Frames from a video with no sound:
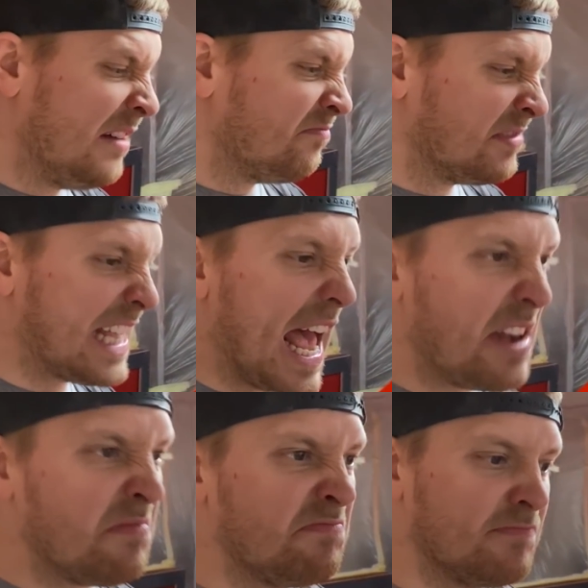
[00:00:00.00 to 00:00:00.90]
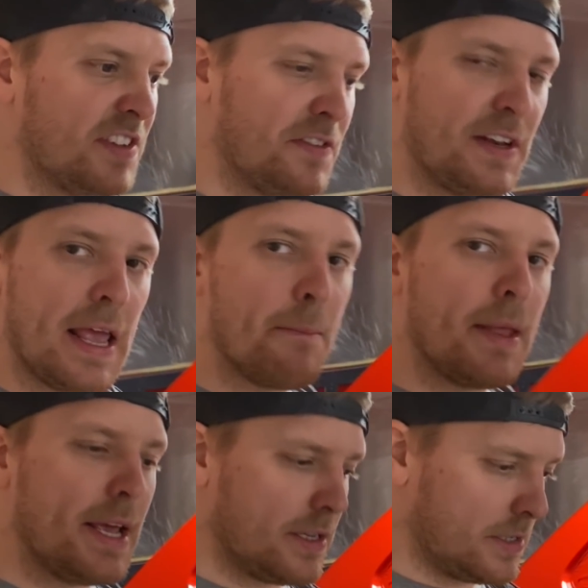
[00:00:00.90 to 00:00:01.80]
10, 15
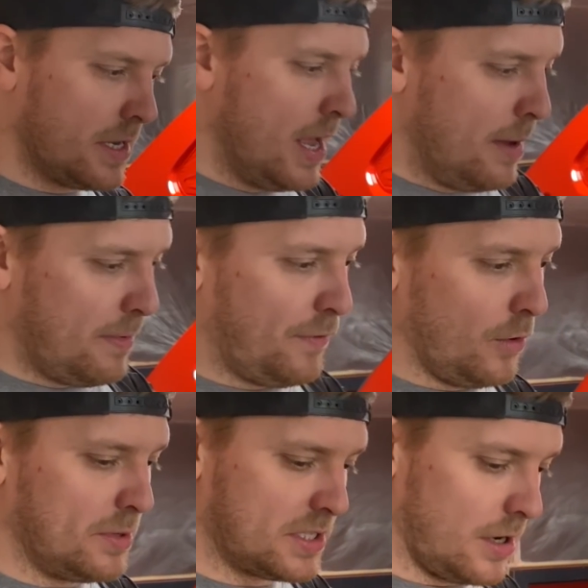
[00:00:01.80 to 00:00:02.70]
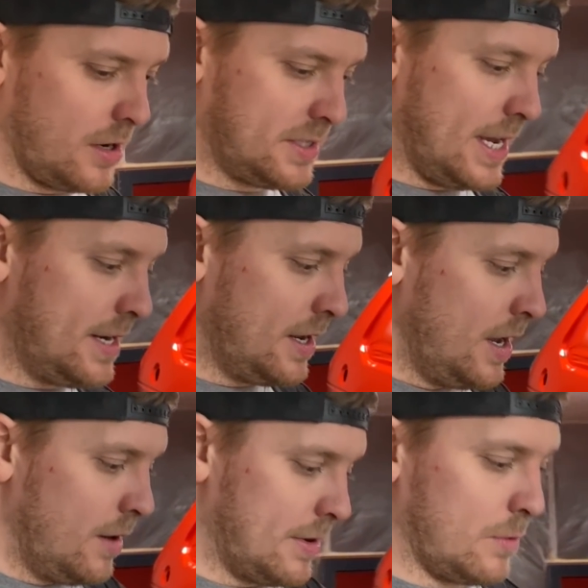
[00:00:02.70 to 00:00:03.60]
minutes before we started,
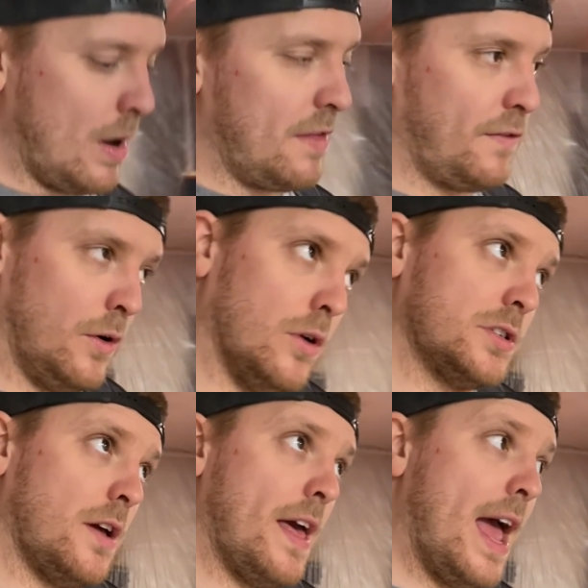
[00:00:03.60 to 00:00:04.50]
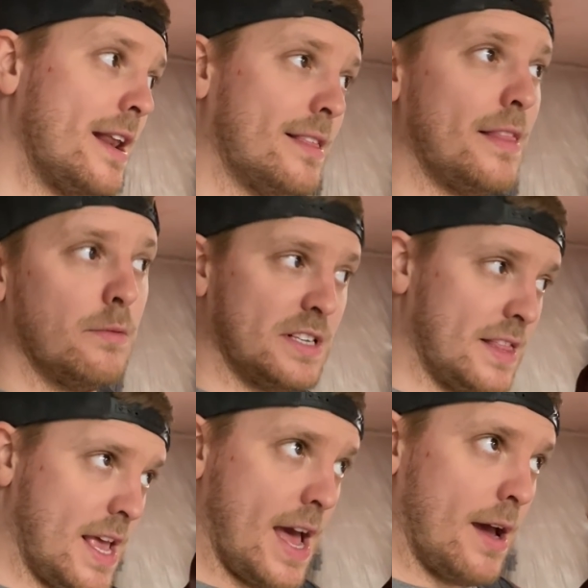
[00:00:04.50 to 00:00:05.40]
when I'd wet the floor, so that anything that was in
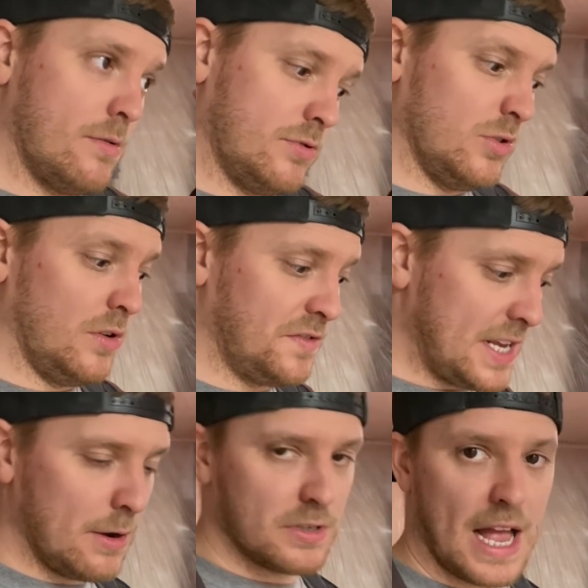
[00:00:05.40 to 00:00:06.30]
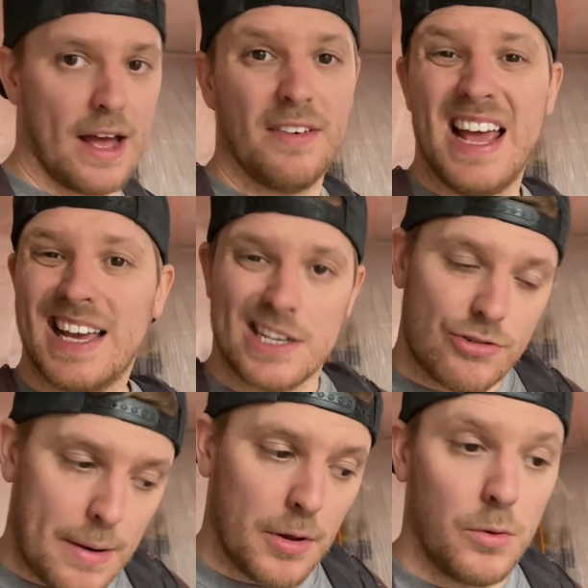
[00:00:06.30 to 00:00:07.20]
the air sort of settles down, gets
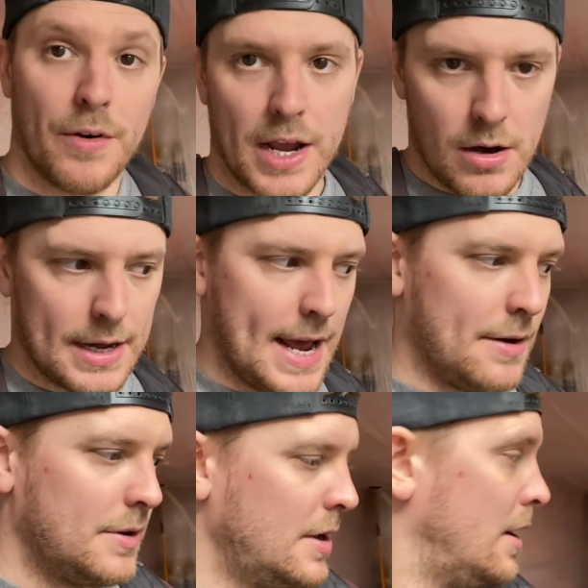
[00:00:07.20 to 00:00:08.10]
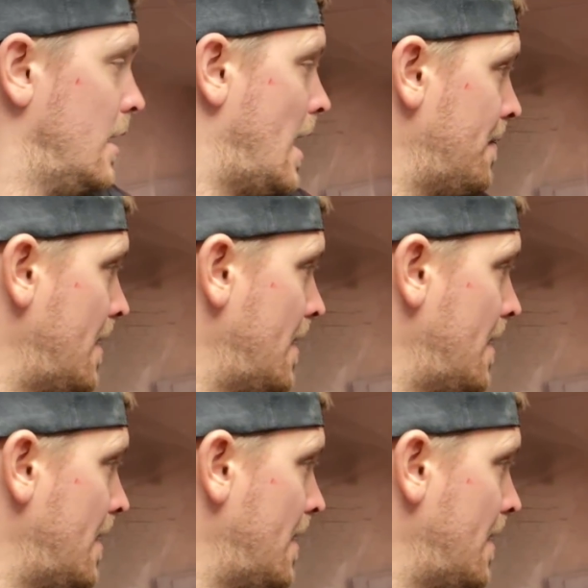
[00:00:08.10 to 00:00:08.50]
trapped by the water, and it can't get out. And